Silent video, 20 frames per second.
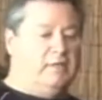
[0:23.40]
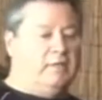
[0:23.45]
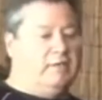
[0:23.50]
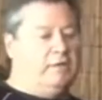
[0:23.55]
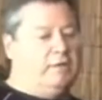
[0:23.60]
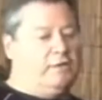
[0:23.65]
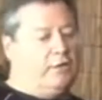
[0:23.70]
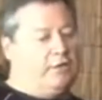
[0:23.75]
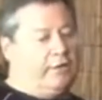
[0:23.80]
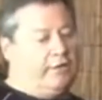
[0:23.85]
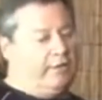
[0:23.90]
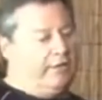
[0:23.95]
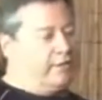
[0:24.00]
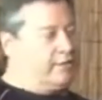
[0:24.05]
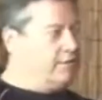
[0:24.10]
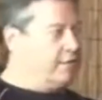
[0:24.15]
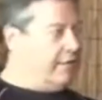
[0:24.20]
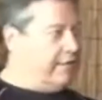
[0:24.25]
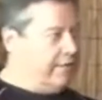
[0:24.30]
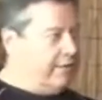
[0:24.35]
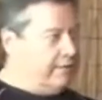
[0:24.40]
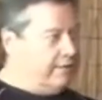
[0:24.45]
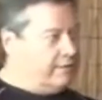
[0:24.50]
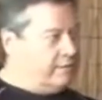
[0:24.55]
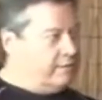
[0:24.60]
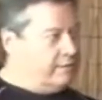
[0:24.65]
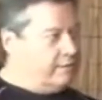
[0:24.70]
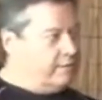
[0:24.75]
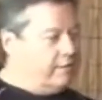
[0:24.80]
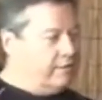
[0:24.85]
you're going to get
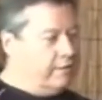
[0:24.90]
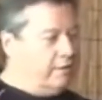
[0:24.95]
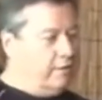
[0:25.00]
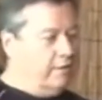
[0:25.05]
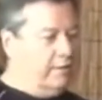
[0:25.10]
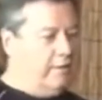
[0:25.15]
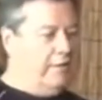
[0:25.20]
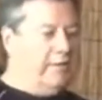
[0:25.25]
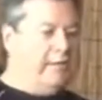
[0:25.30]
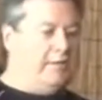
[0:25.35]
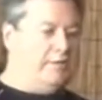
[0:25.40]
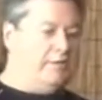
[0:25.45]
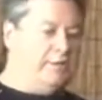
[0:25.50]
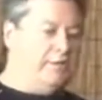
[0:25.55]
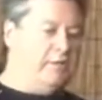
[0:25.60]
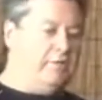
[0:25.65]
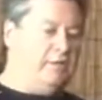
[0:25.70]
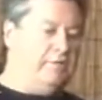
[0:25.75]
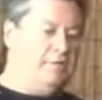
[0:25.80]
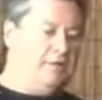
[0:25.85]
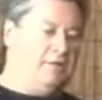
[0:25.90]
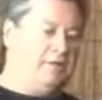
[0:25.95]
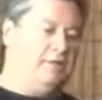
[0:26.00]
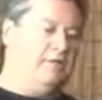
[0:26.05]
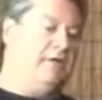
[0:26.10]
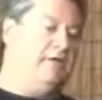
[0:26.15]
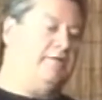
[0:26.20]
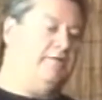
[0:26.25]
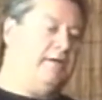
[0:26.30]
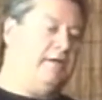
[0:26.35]
stains, etching, things
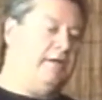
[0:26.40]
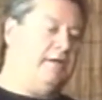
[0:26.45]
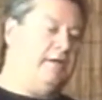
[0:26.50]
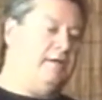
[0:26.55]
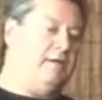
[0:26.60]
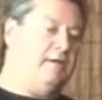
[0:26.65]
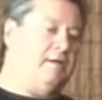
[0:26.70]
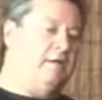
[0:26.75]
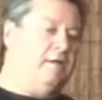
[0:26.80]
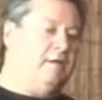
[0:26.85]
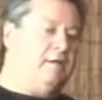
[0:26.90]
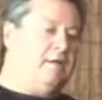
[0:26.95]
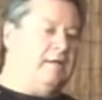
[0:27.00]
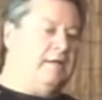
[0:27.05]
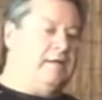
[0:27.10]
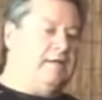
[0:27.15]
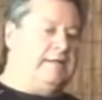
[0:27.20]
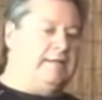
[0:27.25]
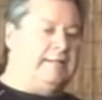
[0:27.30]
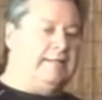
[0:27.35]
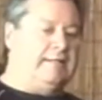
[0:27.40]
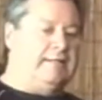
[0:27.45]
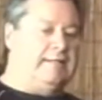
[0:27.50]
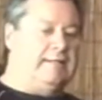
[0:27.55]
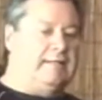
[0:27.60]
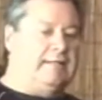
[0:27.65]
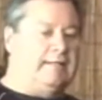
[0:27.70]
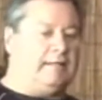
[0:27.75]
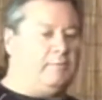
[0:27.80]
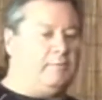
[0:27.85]
like that. And
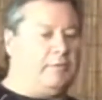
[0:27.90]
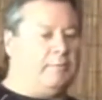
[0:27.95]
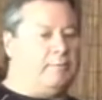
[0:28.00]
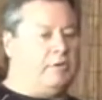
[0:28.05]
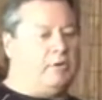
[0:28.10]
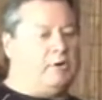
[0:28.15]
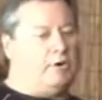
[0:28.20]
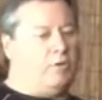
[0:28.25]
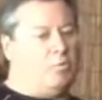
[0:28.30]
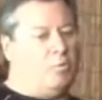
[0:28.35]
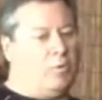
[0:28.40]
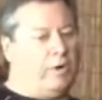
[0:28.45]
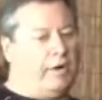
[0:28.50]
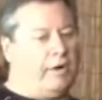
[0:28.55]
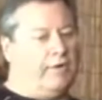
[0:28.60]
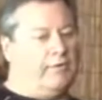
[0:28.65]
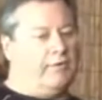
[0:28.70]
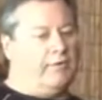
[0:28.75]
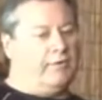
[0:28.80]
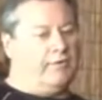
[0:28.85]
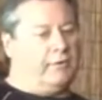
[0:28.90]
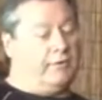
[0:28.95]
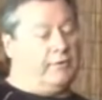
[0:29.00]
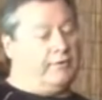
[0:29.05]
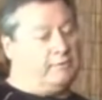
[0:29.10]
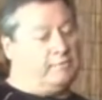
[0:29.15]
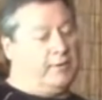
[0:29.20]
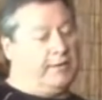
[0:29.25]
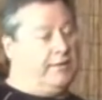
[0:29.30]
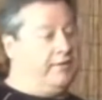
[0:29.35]
a lot of people aren't aware that there
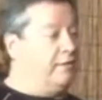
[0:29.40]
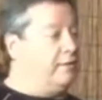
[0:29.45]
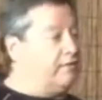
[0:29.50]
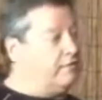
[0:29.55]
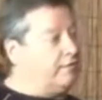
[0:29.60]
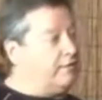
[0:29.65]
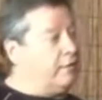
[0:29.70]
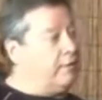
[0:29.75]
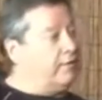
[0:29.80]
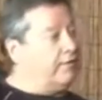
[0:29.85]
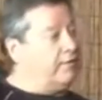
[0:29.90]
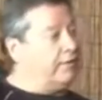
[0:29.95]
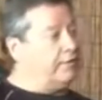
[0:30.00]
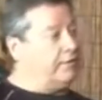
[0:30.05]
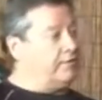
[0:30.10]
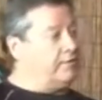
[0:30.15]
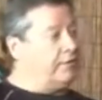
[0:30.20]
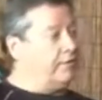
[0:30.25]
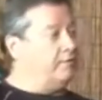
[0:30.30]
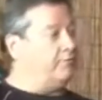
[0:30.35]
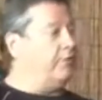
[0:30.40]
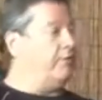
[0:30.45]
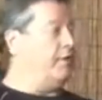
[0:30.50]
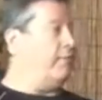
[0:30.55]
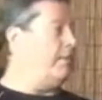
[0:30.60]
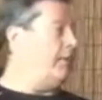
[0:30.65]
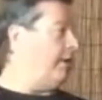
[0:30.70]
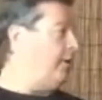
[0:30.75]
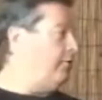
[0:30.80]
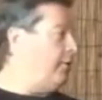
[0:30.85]
is maintenance involved. They just think when they
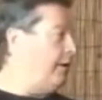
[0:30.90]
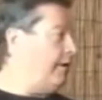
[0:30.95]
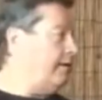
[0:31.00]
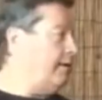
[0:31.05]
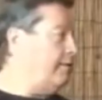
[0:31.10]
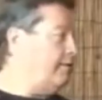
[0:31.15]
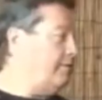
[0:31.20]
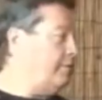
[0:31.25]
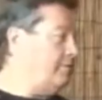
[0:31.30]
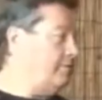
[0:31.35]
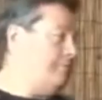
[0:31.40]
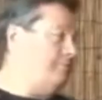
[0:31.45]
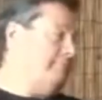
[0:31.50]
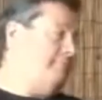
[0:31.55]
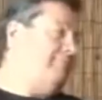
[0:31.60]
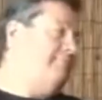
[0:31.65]
buy granite, it's,